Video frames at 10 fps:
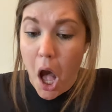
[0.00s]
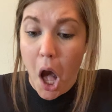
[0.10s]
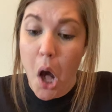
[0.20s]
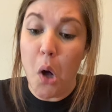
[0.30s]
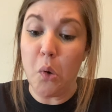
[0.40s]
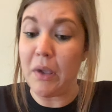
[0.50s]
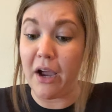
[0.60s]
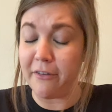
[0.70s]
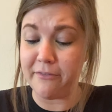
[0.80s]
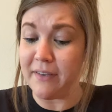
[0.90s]
"Oh, we
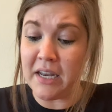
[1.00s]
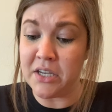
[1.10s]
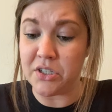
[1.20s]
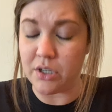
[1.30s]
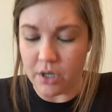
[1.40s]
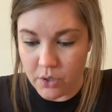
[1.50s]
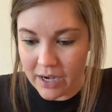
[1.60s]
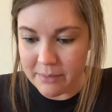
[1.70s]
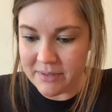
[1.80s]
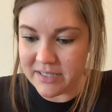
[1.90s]
are finished,"
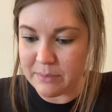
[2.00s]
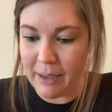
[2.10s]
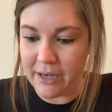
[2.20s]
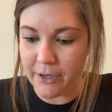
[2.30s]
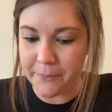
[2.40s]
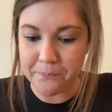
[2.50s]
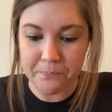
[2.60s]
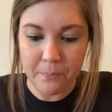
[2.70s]
cried Miss Spider.